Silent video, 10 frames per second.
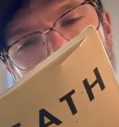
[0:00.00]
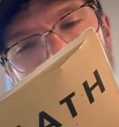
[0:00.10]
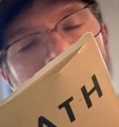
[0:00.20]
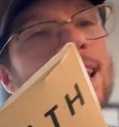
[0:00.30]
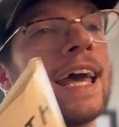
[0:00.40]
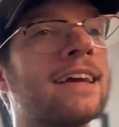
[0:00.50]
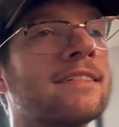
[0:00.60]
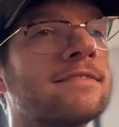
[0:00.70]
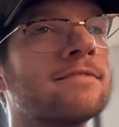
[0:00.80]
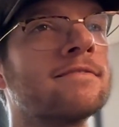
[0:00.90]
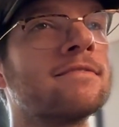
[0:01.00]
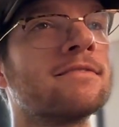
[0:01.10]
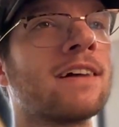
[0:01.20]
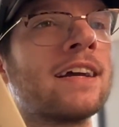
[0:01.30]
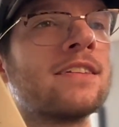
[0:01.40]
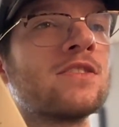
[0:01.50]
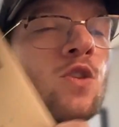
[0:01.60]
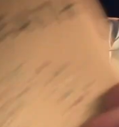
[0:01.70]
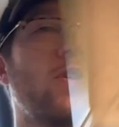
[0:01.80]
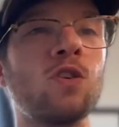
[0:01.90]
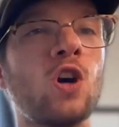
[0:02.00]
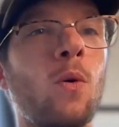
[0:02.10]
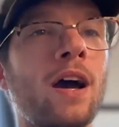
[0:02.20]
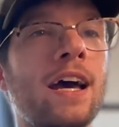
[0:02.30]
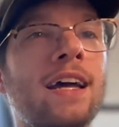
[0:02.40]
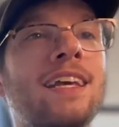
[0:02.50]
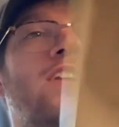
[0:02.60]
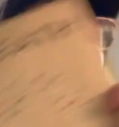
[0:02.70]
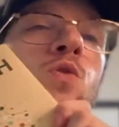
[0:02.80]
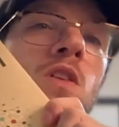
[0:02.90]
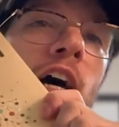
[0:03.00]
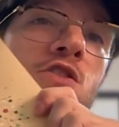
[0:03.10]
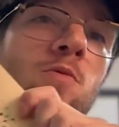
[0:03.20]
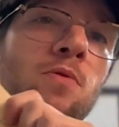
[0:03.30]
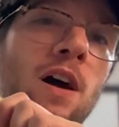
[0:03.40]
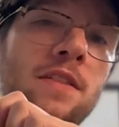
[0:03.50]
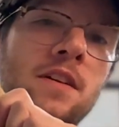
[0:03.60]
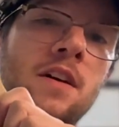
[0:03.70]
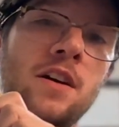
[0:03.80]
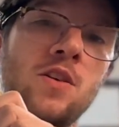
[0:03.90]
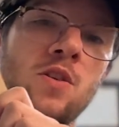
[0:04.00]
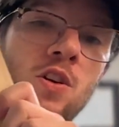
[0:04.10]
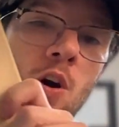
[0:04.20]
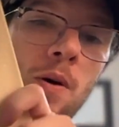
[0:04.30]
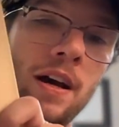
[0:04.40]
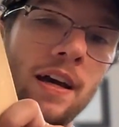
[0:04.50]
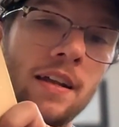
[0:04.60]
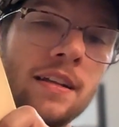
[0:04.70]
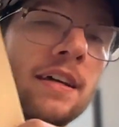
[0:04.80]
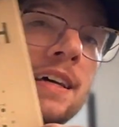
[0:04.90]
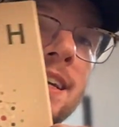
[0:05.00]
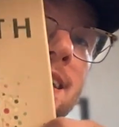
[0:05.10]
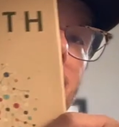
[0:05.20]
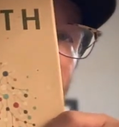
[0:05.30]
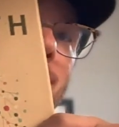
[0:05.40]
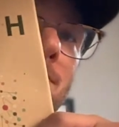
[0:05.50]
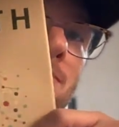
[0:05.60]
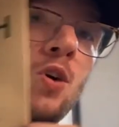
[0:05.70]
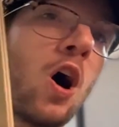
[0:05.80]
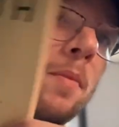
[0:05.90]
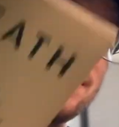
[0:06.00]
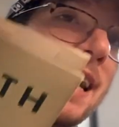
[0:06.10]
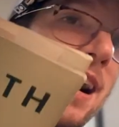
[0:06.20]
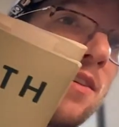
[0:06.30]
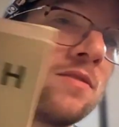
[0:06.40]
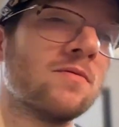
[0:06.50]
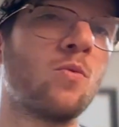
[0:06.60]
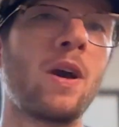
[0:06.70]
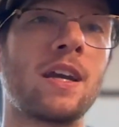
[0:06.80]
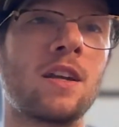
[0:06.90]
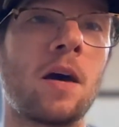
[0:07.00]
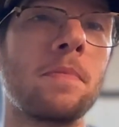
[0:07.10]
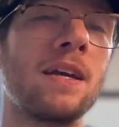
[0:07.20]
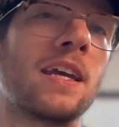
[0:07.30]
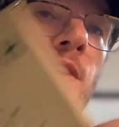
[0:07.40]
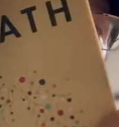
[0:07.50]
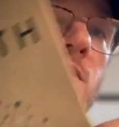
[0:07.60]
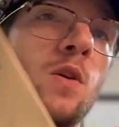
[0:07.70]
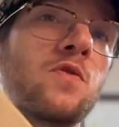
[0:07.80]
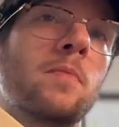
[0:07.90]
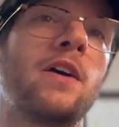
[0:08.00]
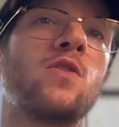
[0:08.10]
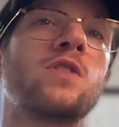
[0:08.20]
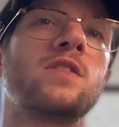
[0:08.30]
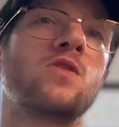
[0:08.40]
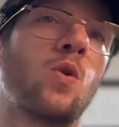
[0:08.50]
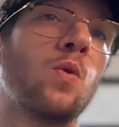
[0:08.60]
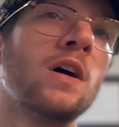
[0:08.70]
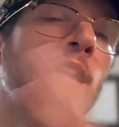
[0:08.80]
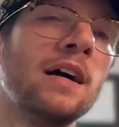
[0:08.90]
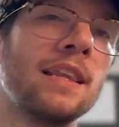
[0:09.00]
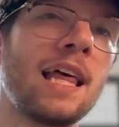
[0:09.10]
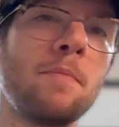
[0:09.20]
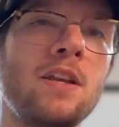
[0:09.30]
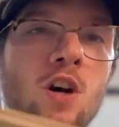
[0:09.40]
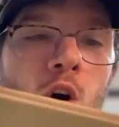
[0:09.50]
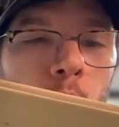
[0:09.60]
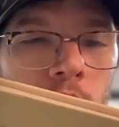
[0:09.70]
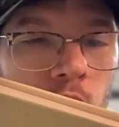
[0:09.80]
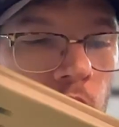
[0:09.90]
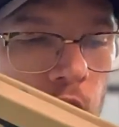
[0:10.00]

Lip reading: a day, right? So if you can go ahead and utilize your breath, you can go ahead and calm it down, wake it up, and give yourself some energy. So let me know whether or not